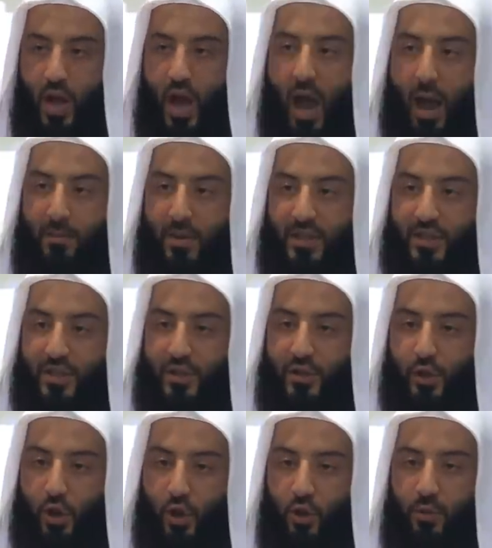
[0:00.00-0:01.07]
amidst
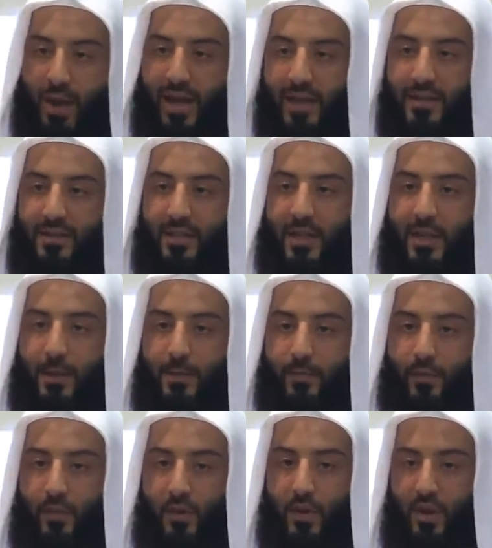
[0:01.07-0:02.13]
humanity,
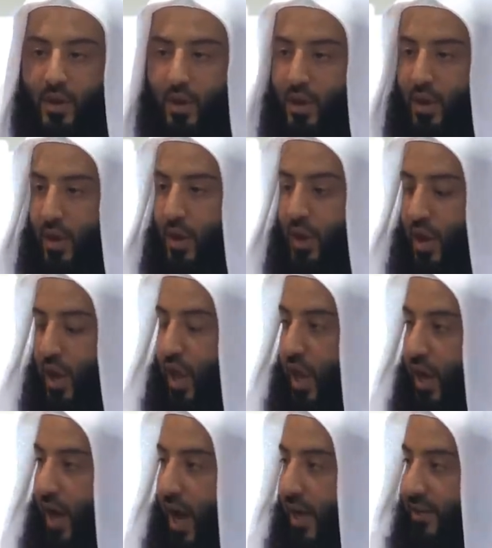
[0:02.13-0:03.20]

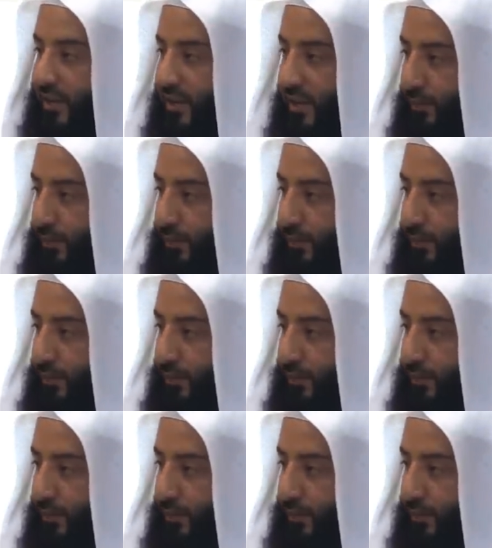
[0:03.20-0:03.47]
in our